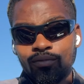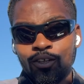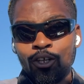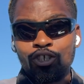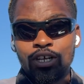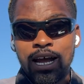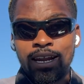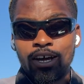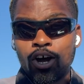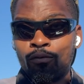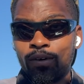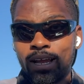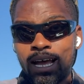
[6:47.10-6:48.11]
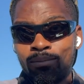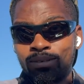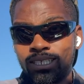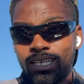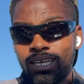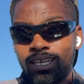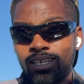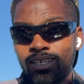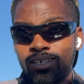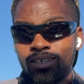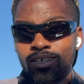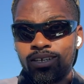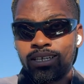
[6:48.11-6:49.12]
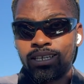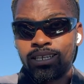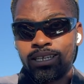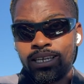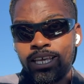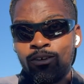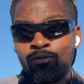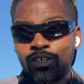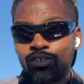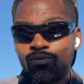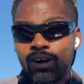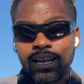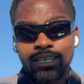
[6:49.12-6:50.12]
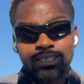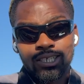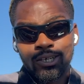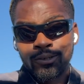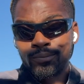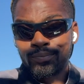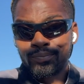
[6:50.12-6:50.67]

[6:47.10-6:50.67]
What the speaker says: You're trying to overcompensate, leading with your wallet. So